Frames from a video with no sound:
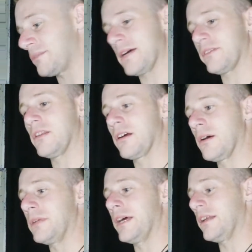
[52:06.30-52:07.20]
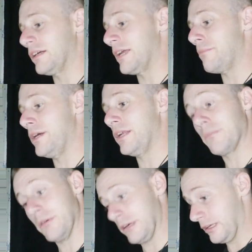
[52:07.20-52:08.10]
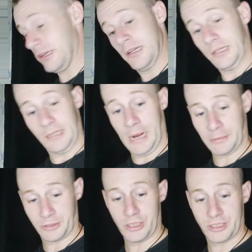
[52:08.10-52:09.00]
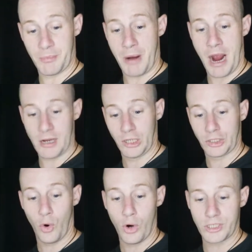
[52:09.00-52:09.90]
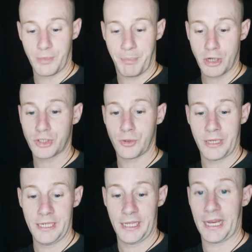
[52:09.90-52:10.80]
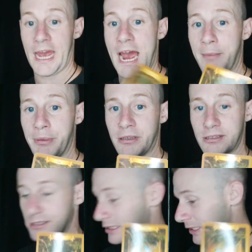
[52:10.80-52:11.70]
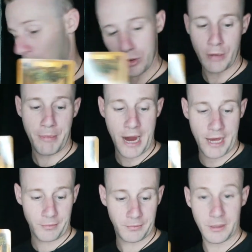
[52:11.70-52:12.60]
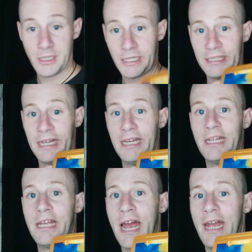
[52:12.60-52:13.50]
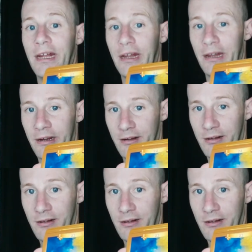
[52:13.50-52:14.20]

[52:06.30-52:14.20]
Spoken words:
I'm going to have to look up that meaning, but I'm sure it's a power. Look, door to personal healing and happiness on the bottom. Yin and yang here.